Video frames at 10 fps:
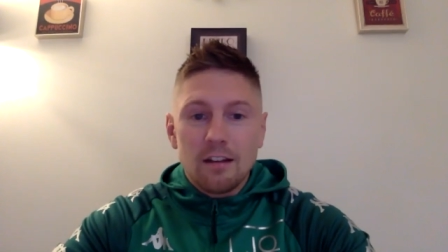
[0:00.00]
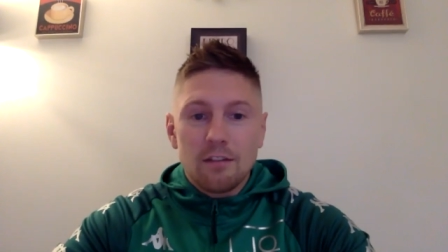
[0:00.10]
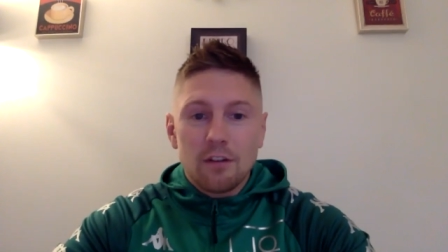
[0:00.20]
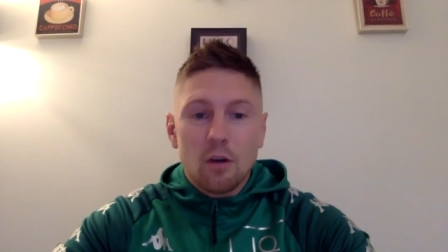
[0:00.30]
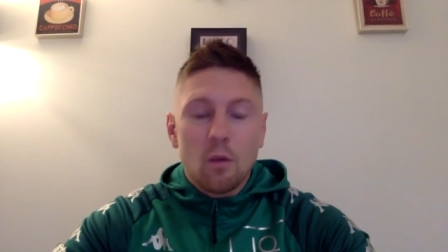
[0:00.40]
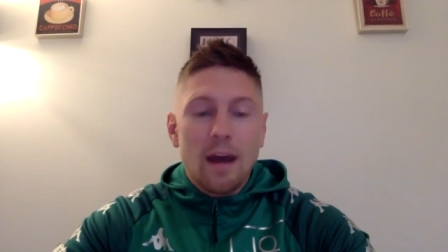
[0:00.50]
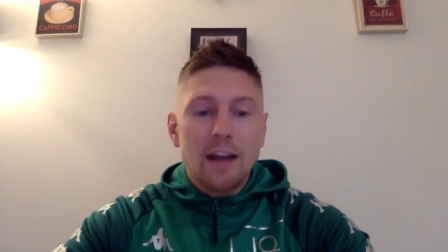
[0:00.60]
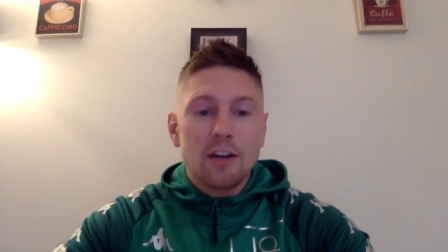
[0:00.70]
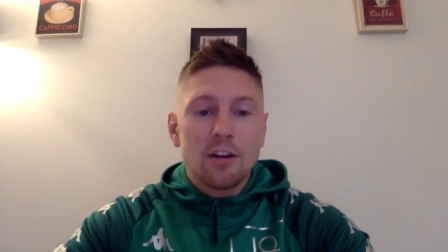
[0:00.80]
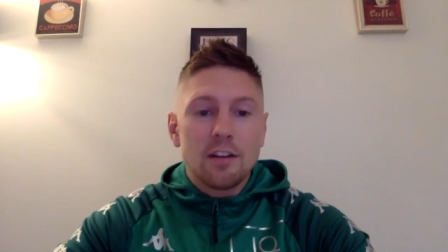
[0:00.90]
for a while
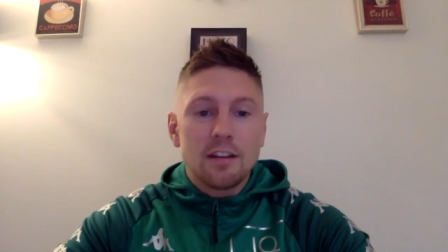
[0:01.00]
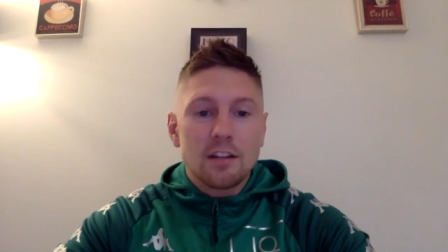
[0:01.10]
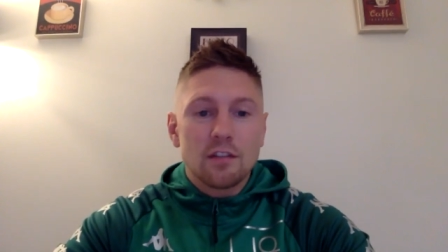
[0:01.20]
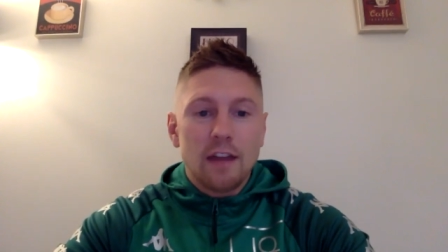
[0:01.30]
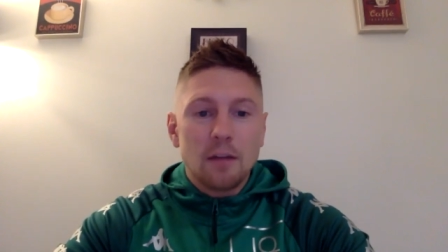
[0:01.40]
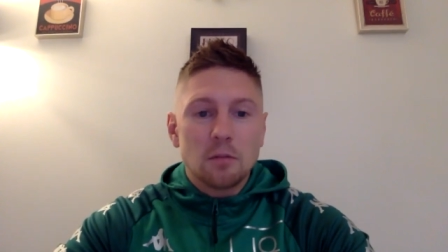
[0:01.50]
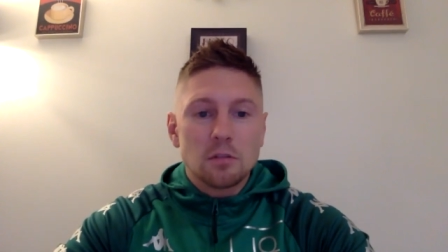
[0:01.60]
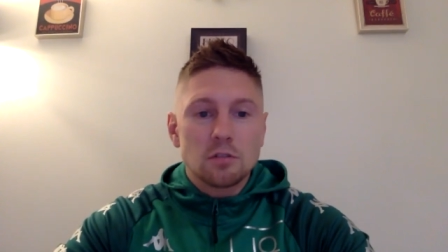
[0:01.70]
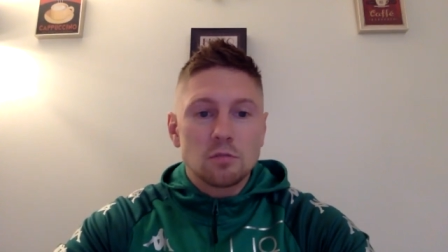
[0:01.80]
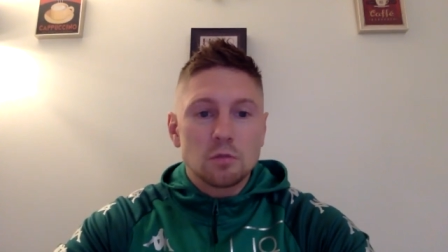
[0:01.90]
now that this fight
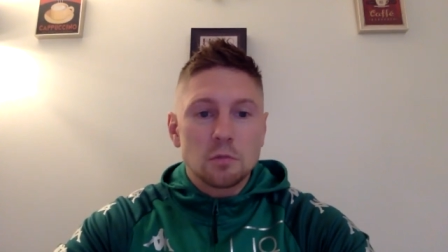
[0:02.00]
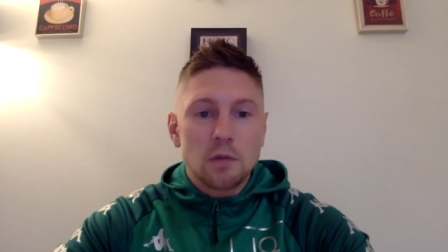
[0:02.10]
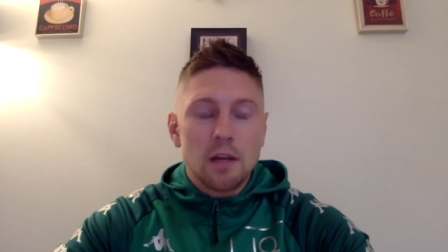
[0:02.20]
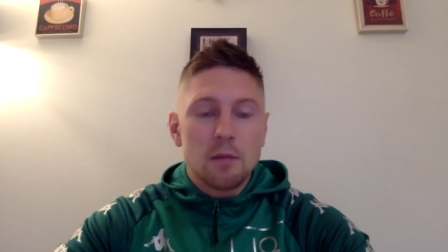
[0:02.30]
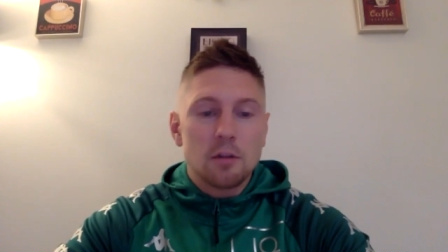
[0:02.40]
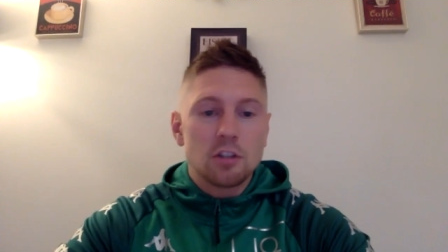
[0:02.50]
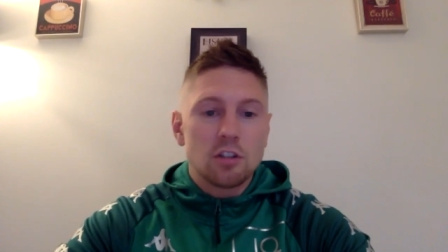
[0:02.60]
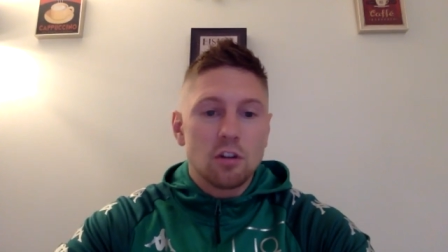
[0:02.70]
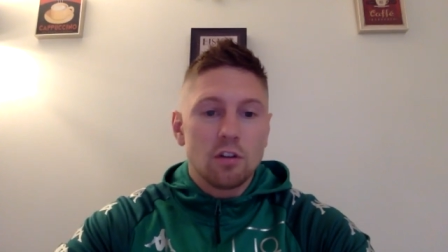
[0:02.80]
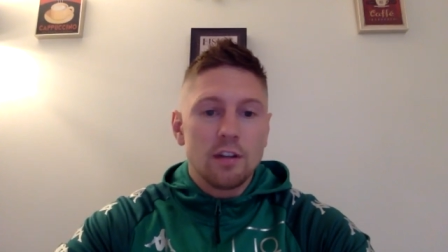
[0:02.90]
was was pretty much a
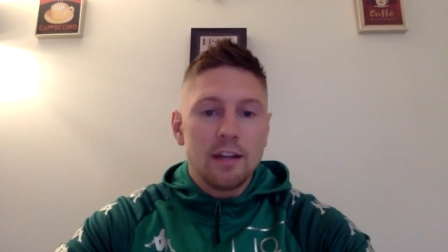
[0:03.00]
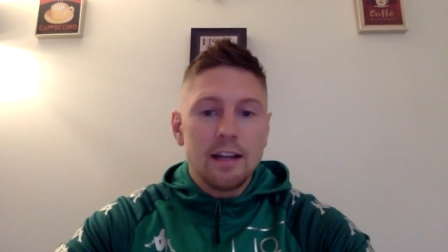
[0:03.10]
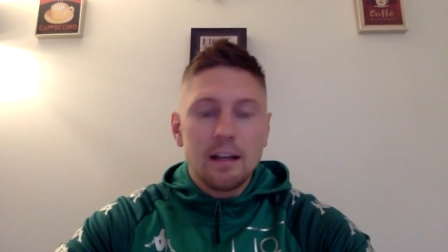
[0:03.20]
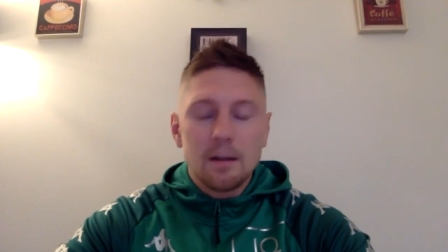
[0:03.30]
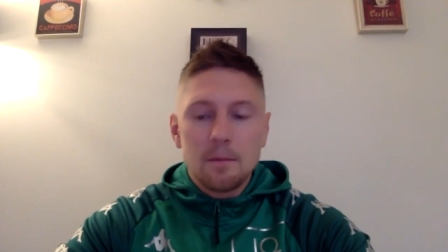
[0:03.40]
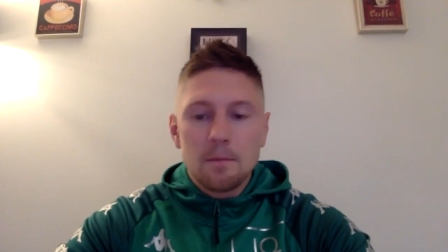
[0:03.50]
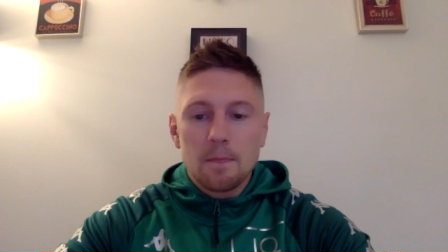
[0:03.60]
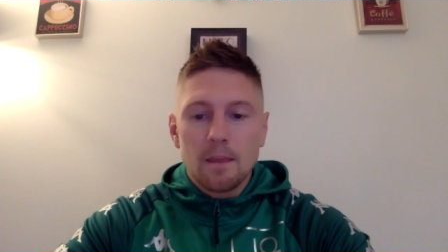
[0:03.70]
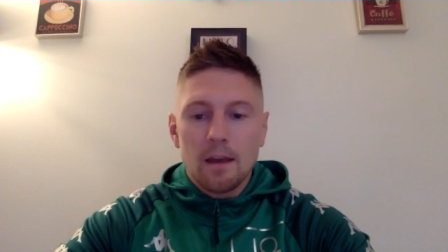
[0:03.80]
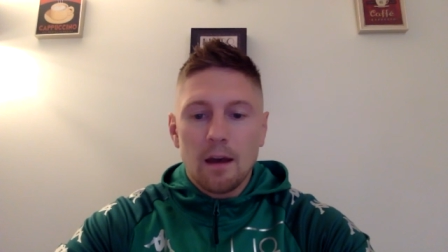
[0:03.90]
done deal
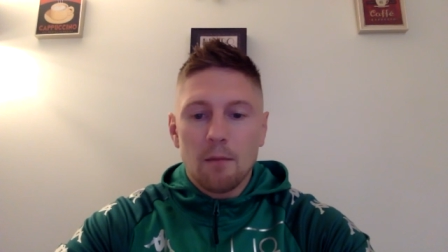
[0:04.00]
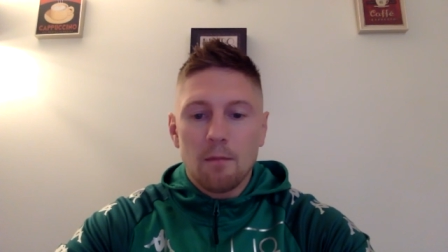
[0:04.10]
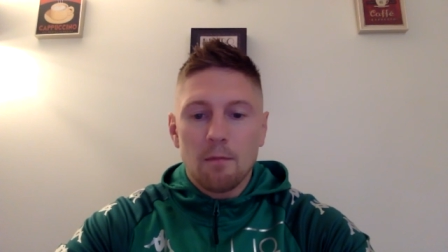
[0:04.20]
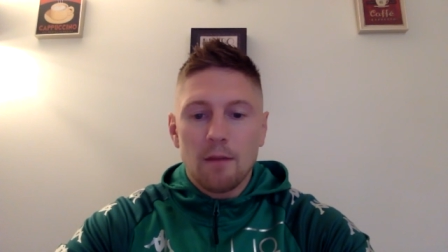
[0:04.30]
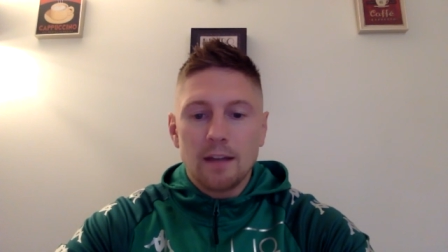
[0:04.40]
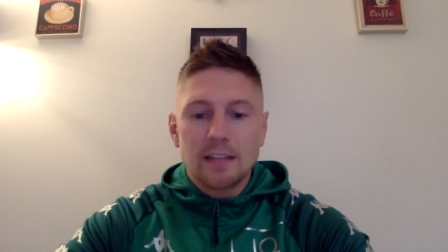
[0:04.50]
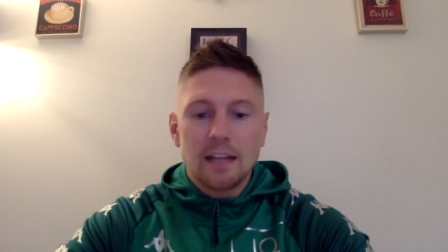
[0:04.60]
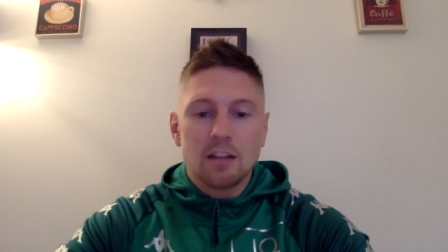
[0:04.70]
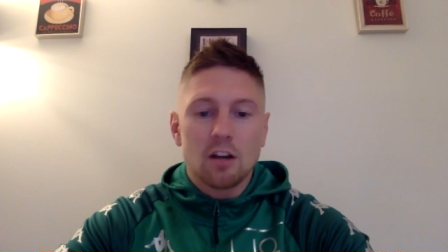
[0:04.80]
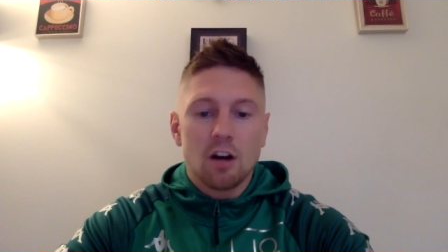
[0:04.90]
um, I
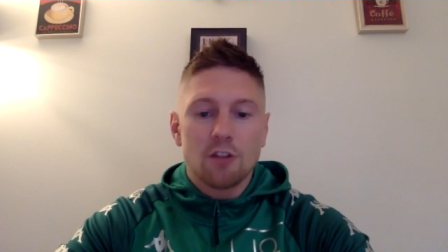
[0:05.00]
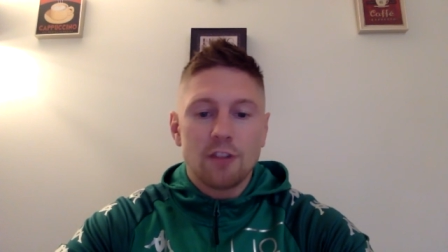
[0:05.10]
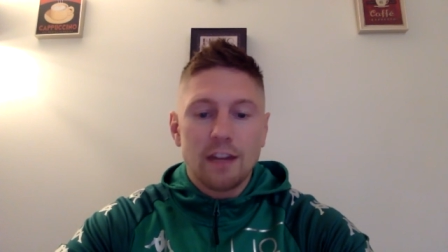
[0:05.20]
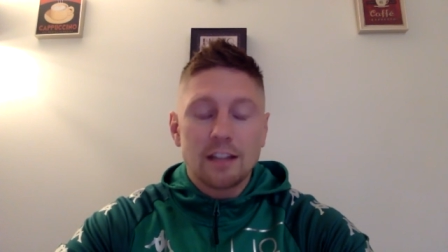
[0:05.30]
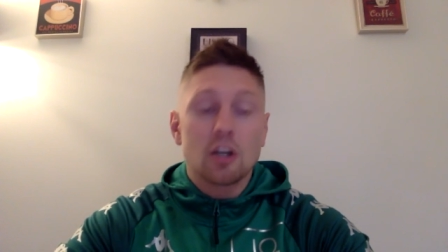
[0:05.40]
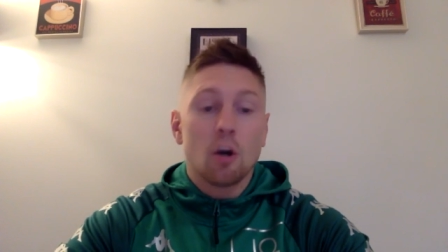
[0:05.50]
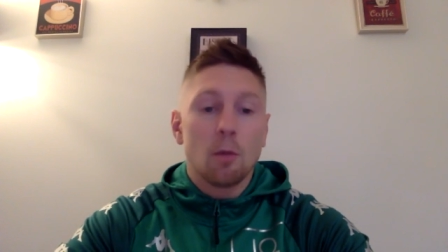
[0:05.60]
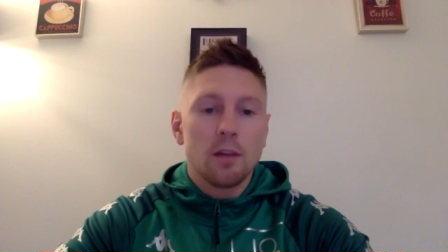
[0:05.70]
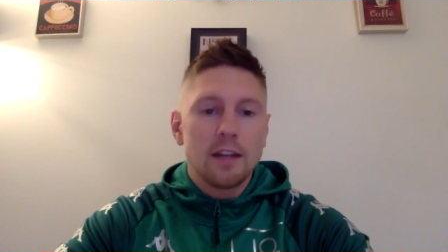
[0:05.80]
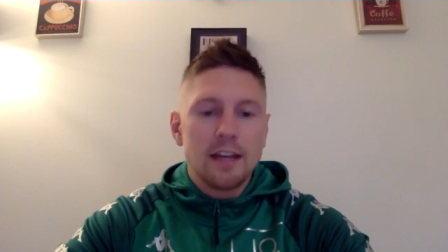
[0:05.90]
signed the contract a
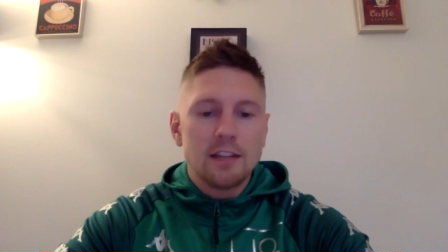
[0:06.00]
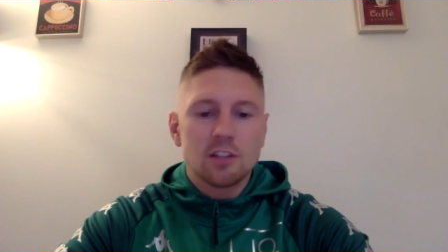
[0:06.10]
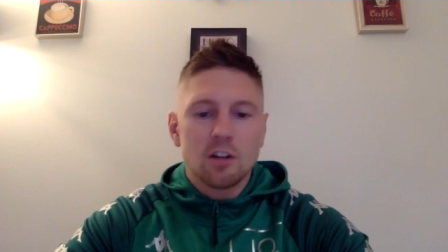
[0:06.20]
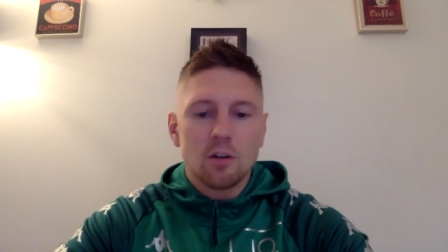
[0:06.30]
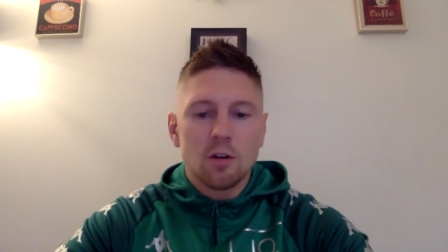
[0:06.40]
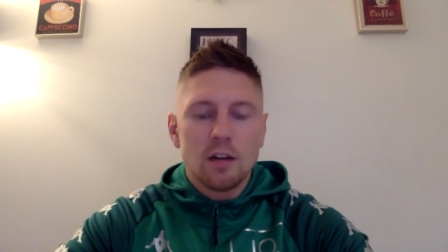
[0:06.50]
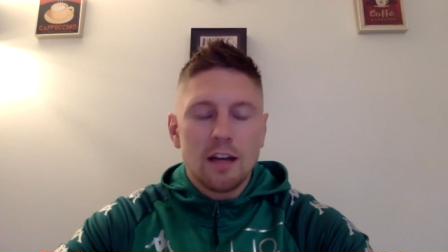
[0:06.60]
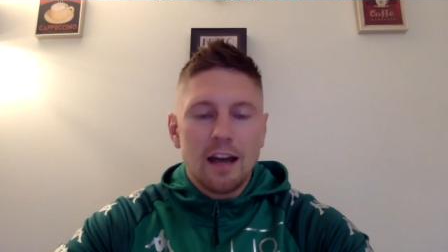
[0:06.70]
couple of days ago,